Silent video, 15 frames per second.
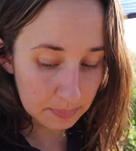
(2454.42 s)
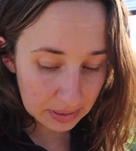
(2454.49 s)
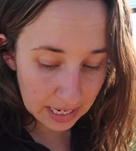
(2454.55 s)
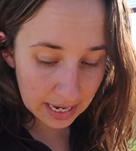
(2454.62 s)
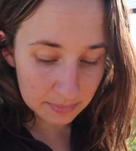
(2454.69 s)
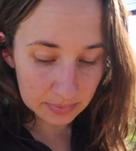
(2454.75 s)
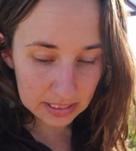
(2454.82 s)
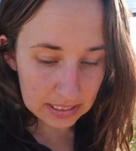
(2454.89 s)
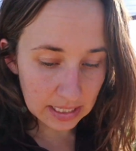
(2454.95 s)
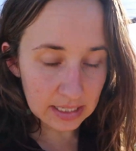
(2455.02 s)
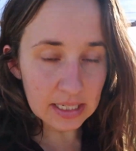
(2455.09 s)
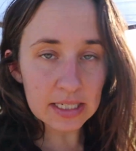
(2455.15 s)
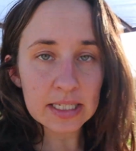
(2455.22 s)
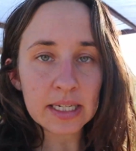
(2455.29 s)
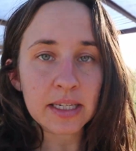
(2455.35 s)
But I am
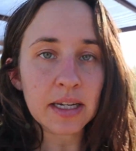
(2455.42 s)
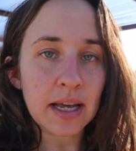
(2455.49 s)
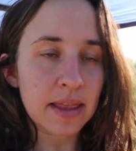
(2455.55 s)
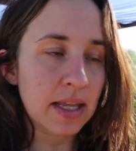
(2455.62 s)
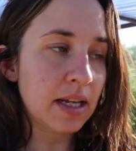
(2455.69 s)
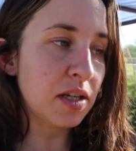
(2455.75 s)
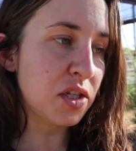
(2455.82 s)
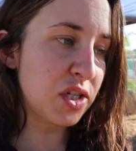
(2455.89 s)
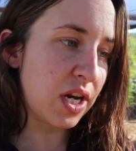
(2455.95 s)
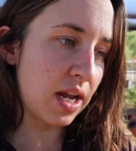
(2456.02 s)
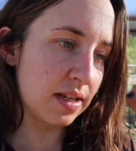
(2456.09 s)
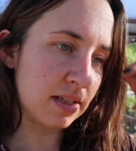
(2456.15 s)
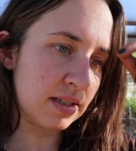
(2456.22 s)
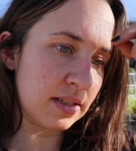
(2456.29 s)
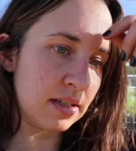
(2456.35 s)
excited to see, I think
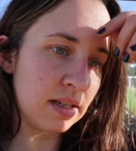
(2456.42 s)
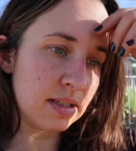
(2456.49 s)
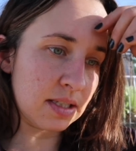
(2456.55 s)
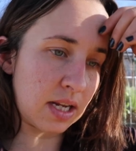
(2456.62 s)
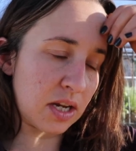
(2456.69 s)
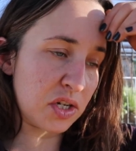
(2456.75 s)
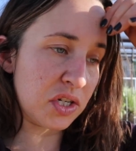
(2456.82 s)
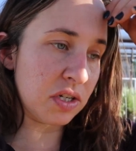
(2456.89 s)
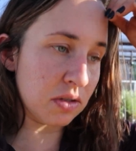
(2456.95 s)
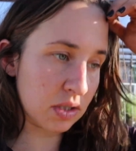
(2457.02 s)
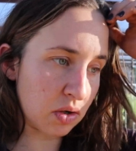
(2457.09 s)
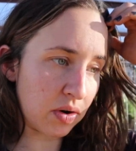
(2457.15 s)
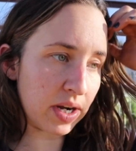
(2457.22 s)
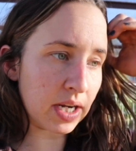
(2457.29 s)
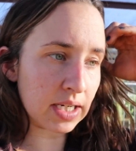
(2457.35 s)
Jess said she
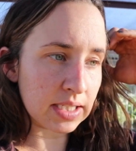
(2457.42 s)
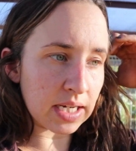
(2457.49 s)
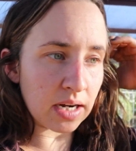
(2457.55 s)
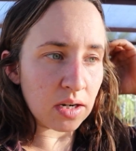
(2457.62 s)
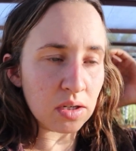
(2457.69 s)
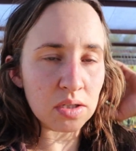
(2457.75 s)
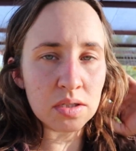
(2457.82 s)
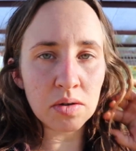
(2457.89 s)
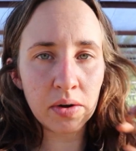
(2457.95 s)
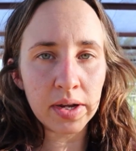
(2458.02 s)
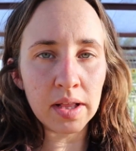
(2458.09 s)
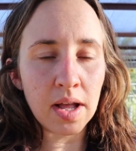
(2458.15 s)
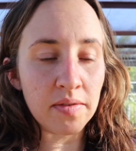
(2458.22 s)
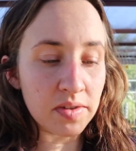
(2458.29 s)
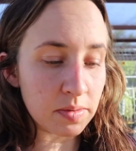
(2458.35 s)
is going to send her
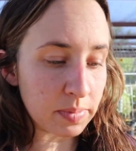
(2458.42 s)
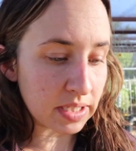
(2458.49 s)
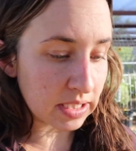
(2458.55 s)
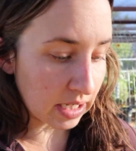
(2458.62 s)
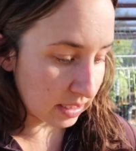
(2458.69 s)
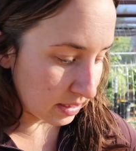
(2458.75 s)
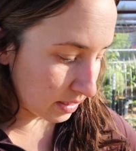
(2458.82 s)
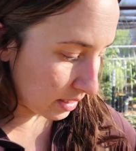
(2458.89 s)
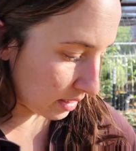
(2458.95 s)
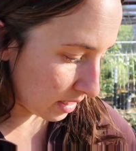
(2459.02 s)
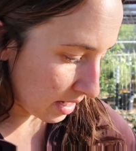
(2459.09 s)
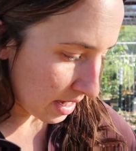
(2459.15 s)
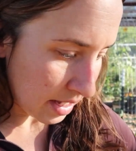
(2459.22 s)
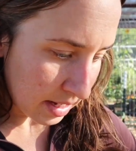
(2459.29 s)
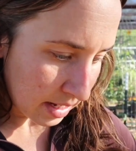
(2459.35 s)
soil off to be tested.